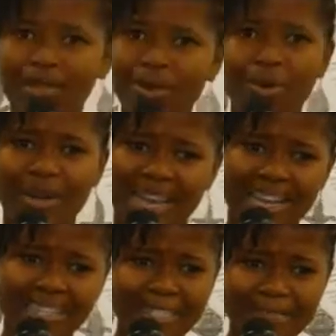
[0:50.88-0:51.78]
let's all
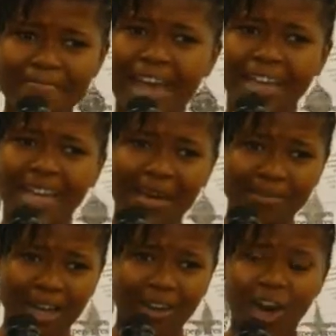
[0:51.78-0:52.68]
relax and
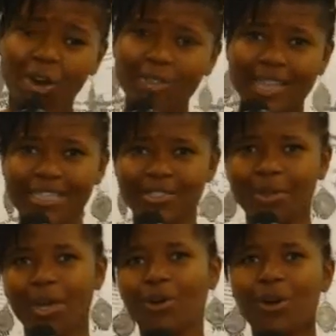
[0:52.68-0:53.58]
calm down, because later
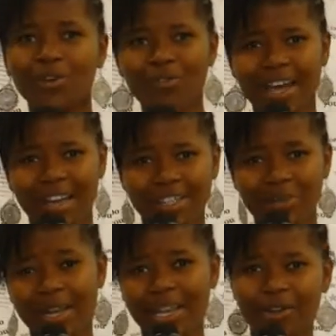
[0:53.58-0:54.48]
today we'll all find
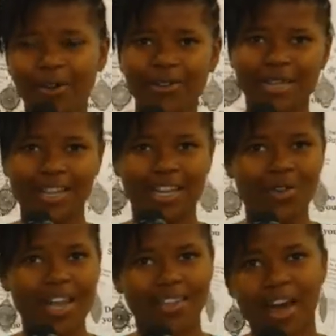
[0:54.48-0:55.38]
out when Linda goes out and
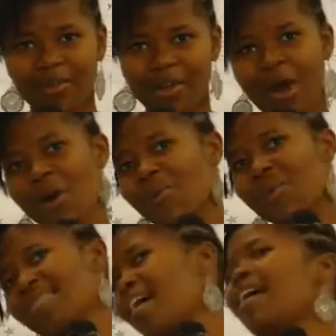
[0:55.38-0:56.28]
tries it out
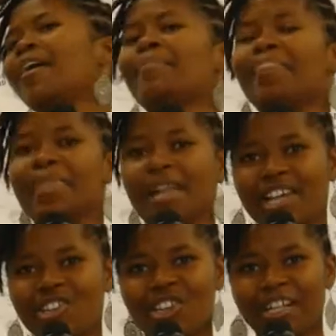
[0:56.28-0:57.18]
with the
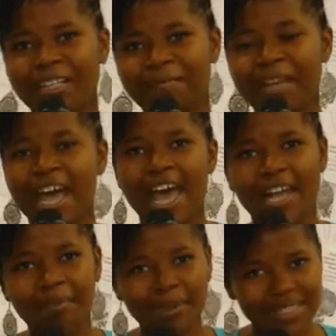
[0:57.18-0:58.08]
national
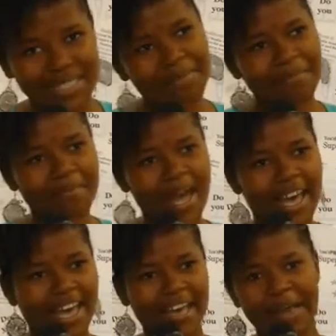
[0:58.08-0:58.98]
handball team.
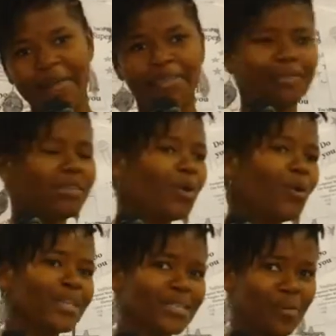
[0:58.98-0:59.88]
They'll be
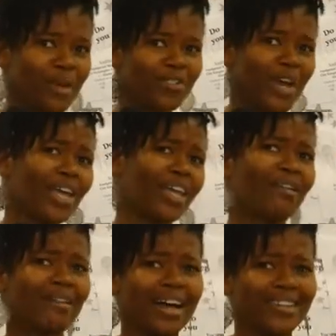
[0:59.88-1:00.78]
going somewhere trying it
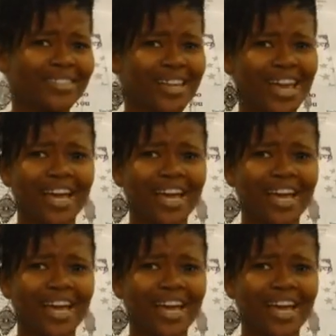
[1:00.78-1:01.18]
all out